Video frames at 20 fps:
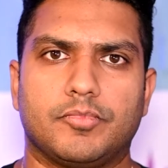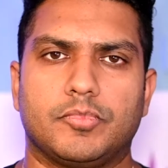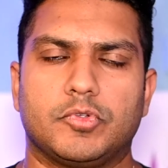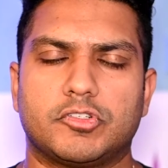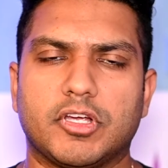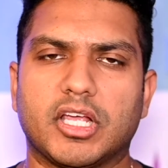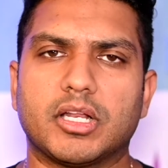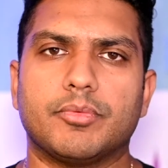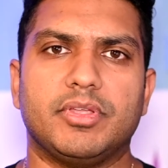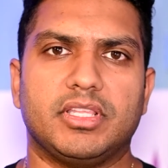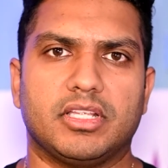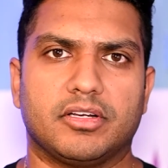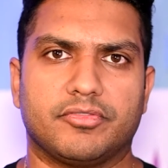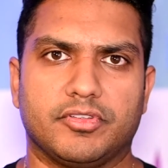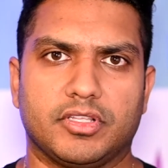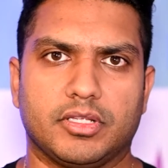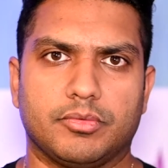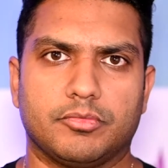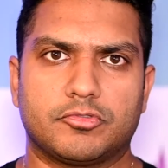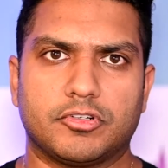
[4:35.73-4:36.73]
try to be there for
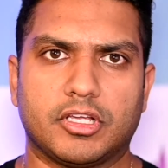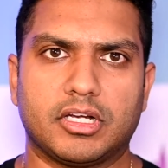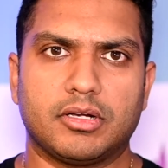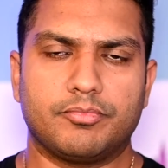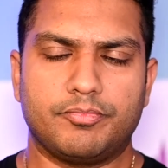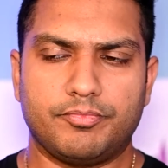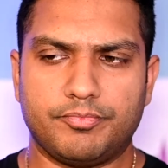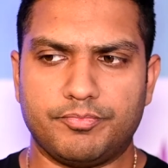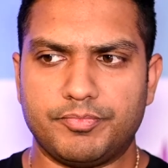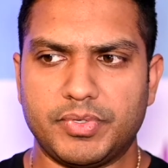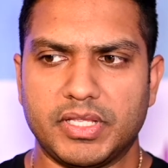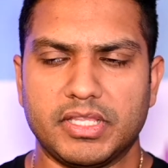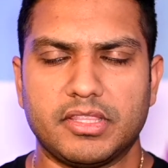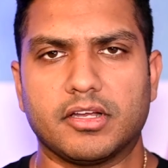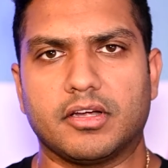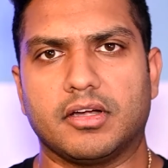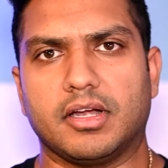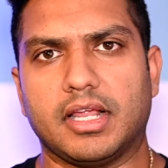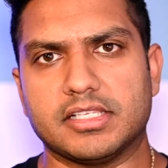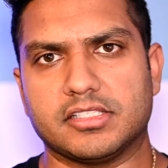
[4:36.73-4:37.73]
them. Try to be
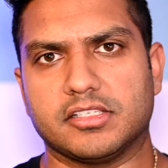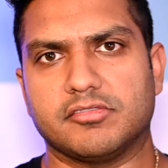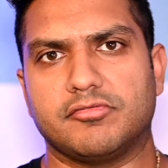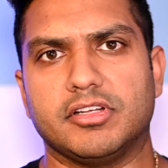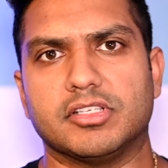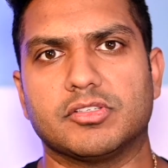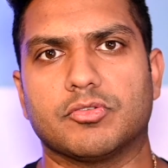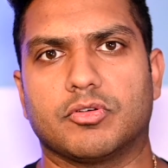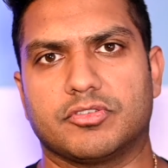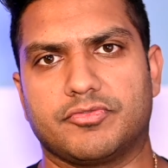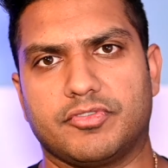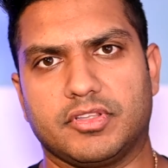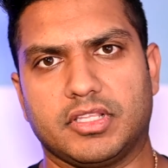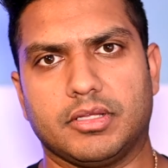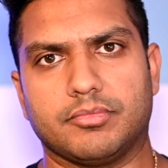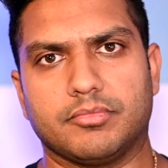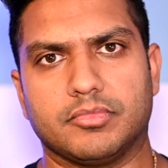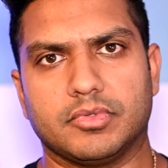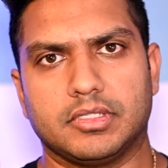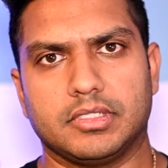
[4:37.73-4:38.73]
there as a resource for them.
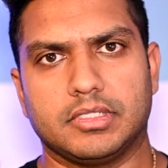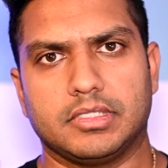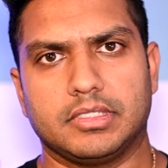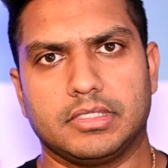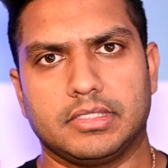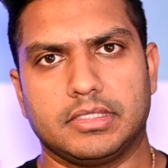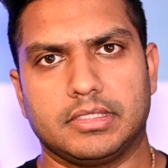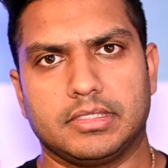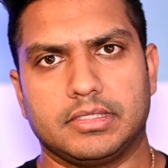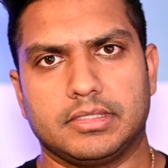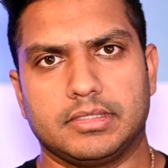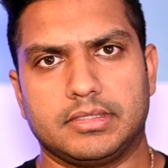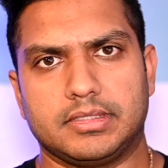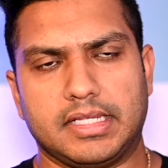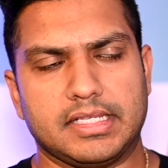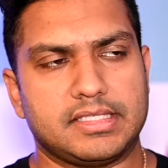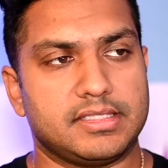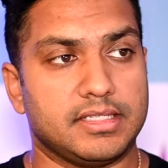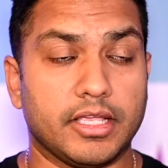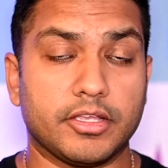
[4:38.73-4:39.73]

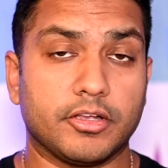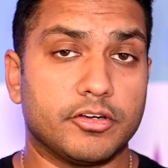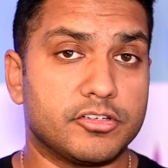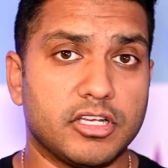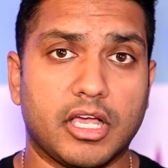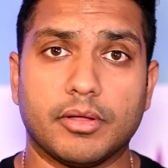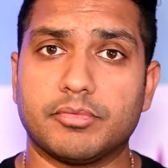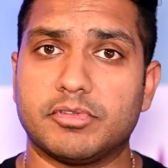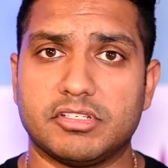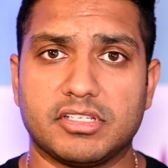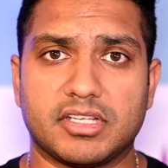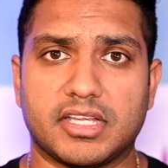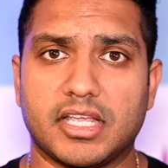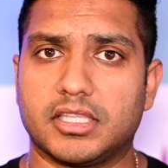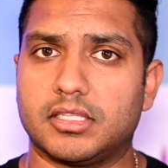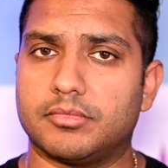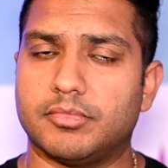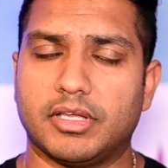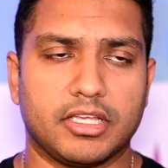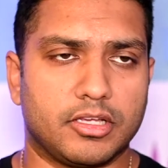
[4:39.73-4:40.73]
It's not your job to educate
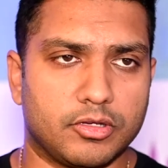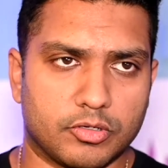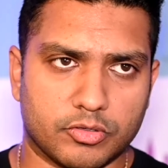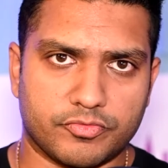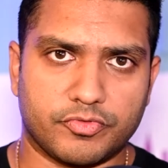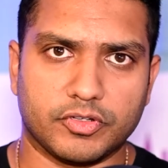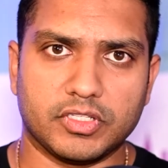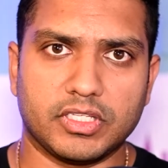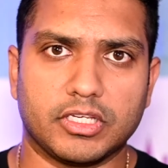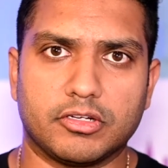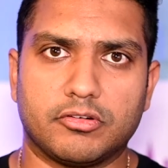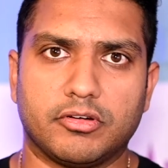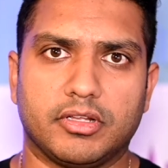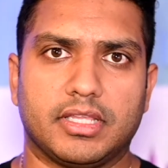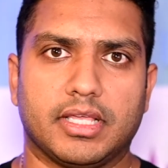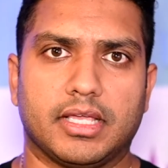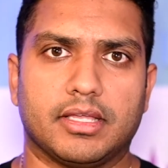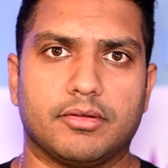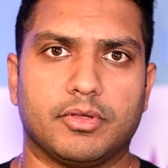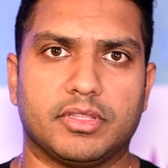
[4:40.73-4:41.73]
them. I fully agree with
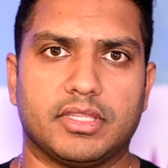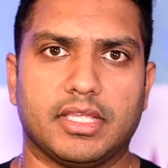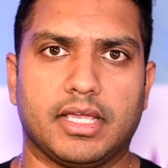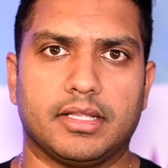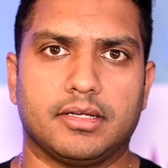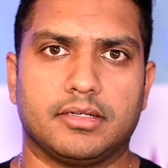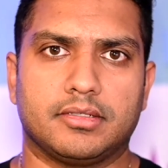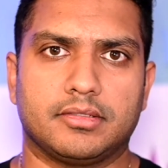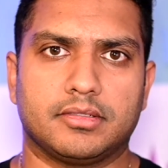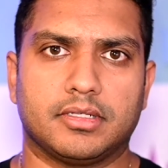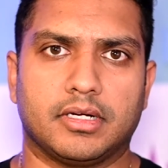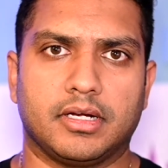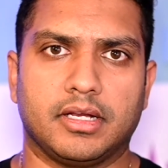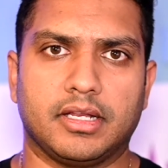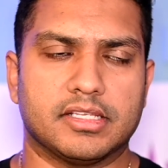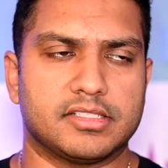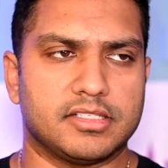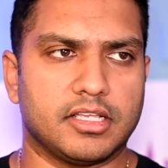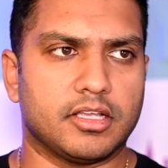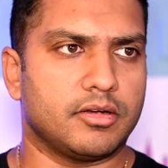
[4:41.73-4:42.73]
that. All right,
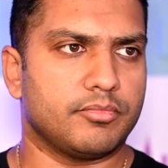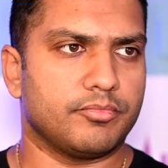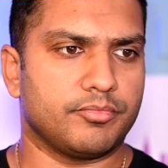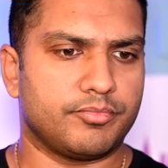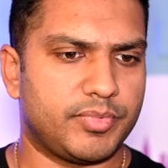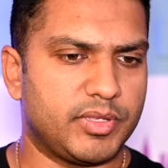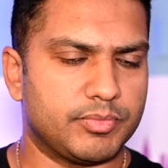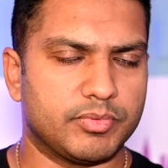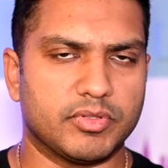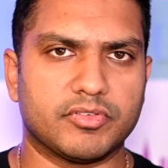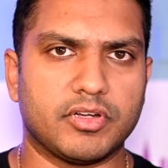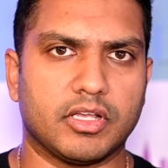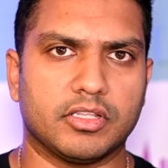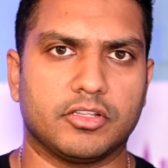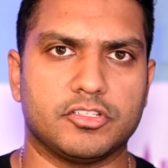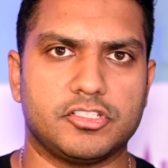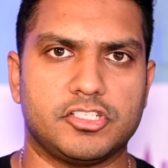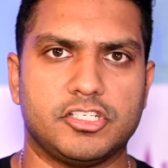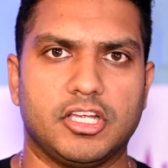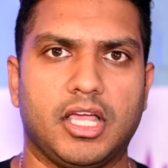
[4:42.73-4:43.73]
it's not people of
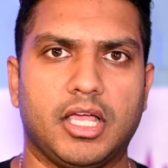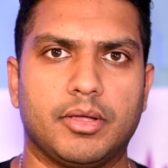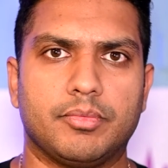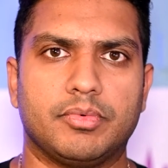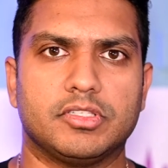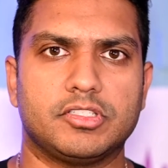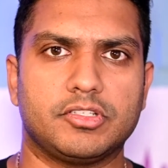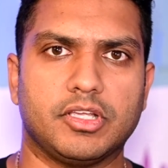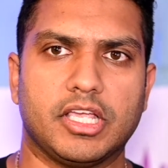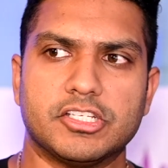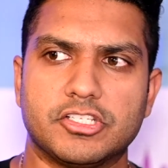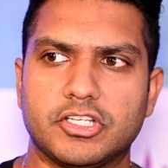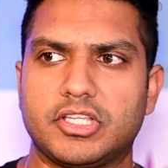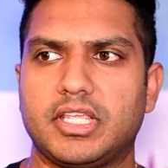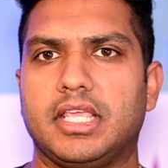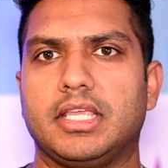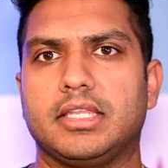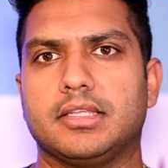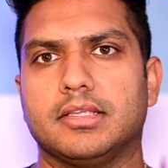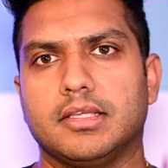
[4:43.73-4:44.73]
color's job to
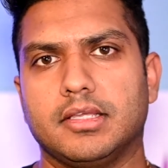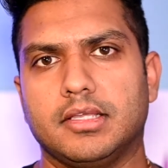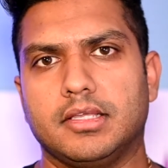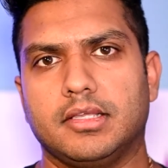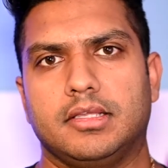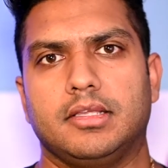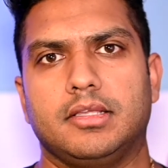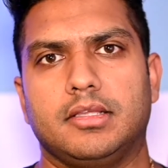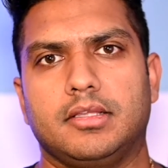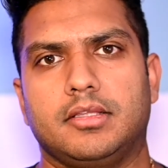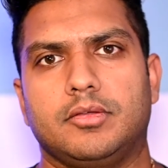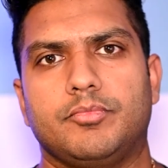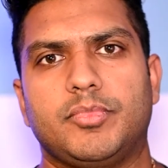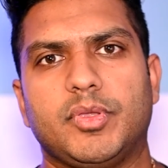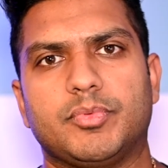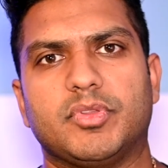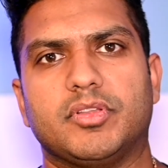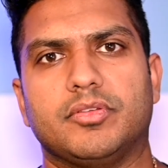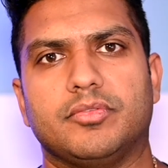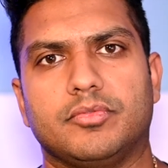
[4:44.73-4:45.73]
educate
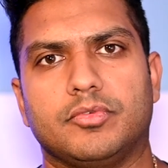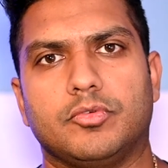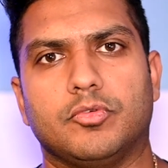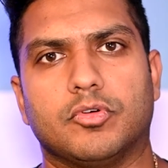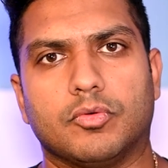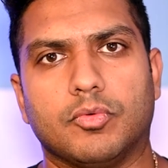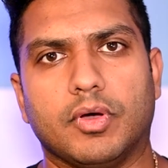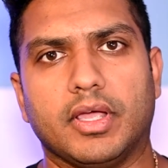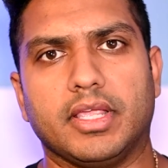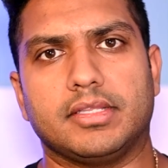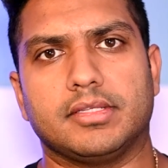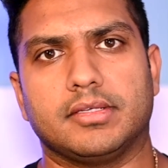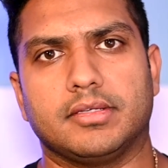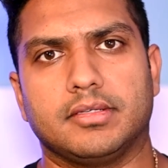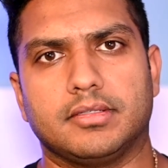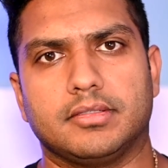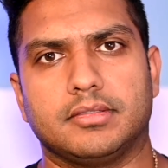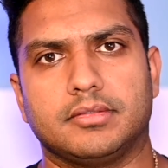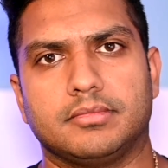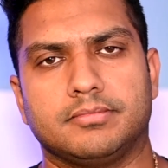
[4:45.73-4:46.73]
people who are white.
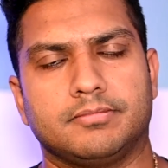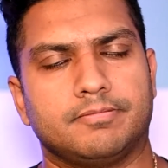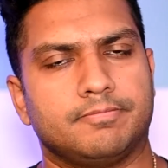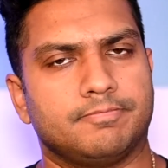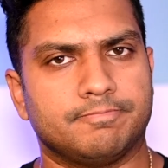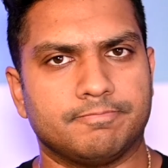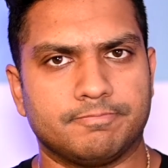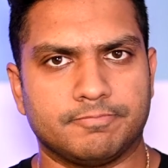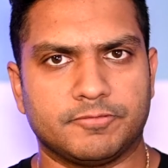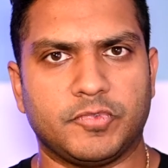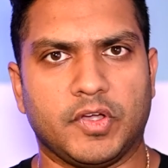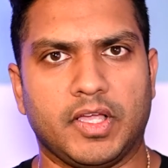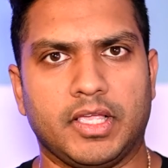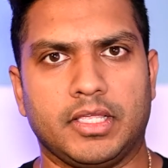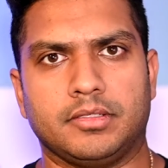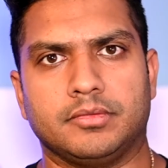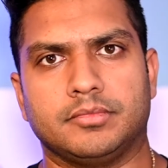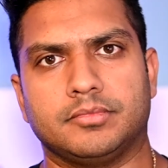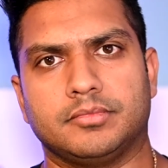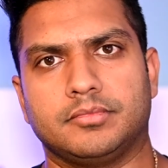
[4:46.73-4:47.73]
Fine,
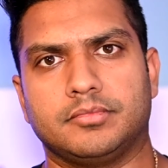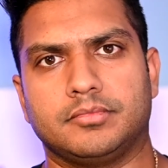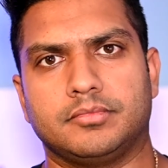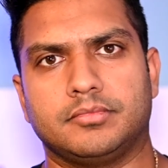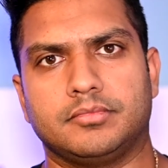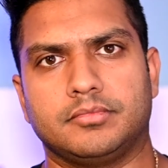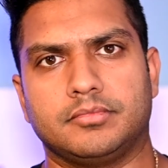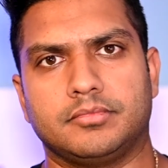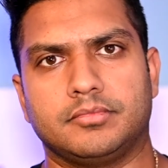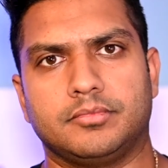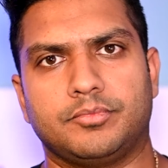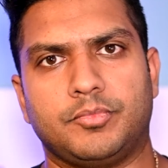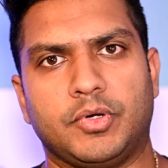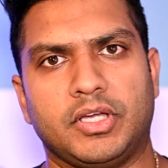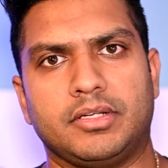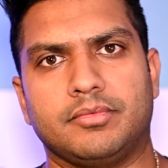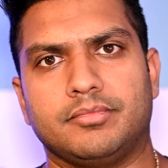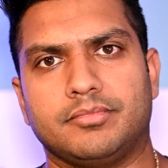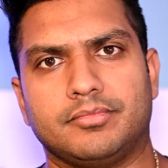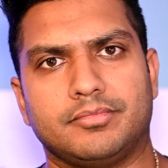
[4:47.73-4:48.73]
but